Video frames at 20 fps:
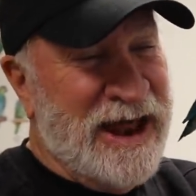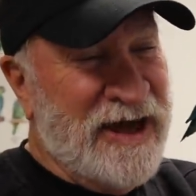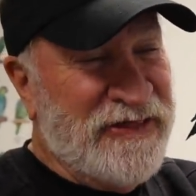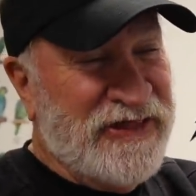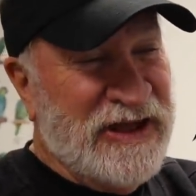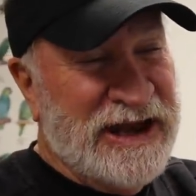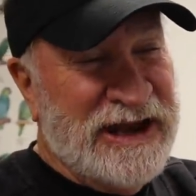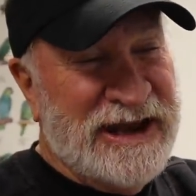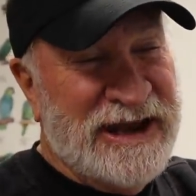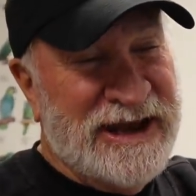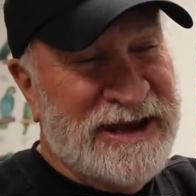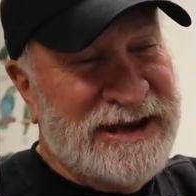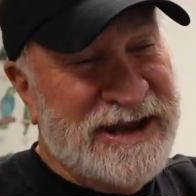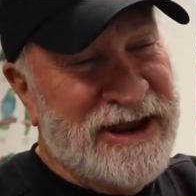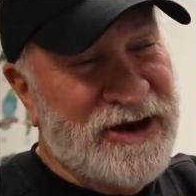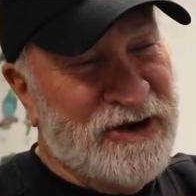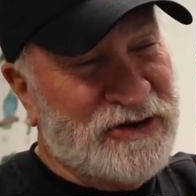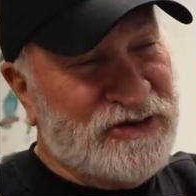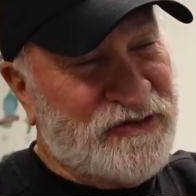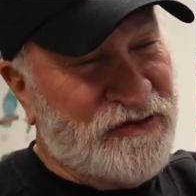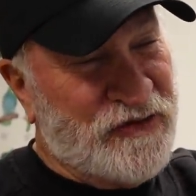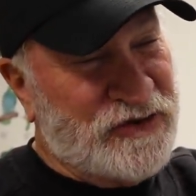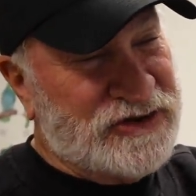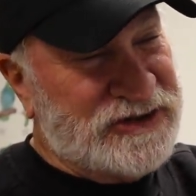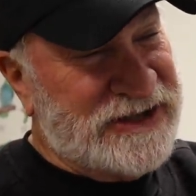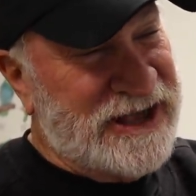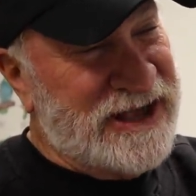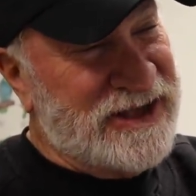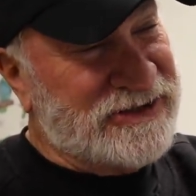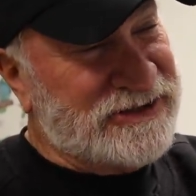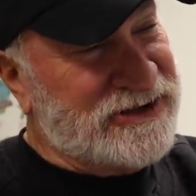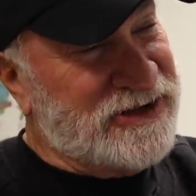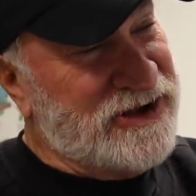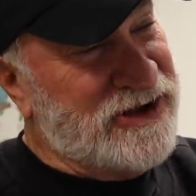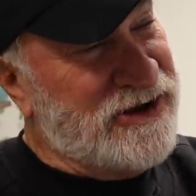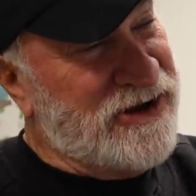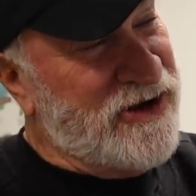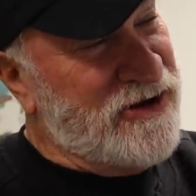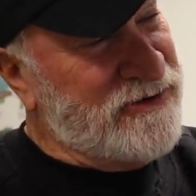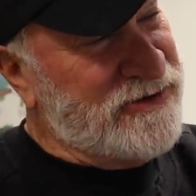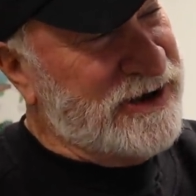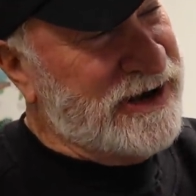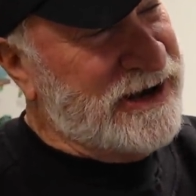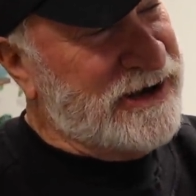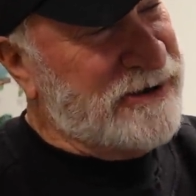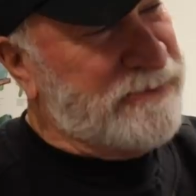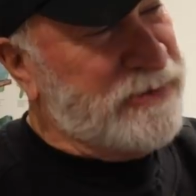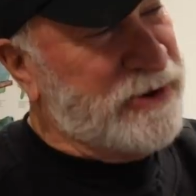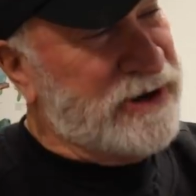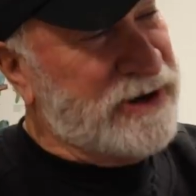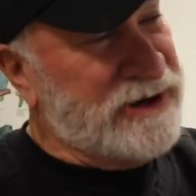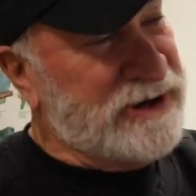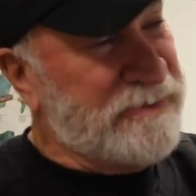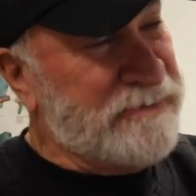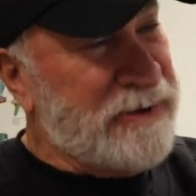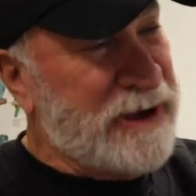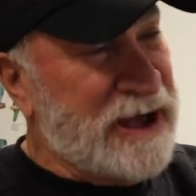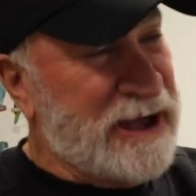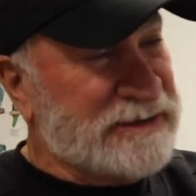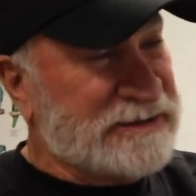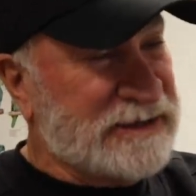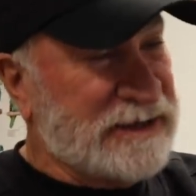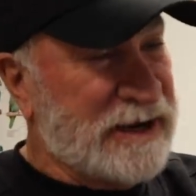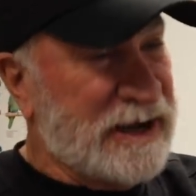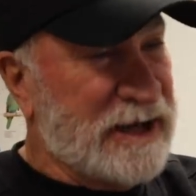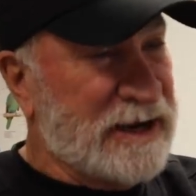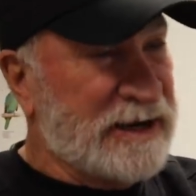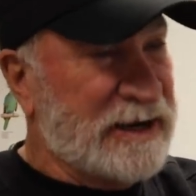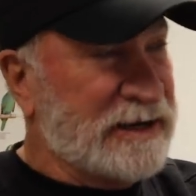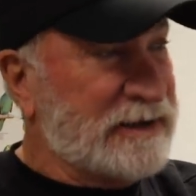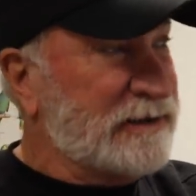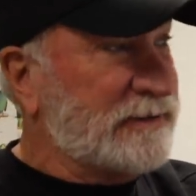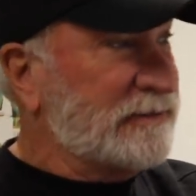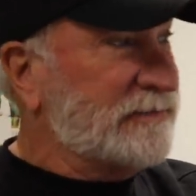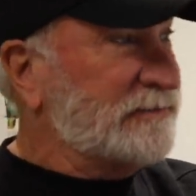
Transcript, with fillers: Nothing in here is for sale, so you don't need to put a deposit on it.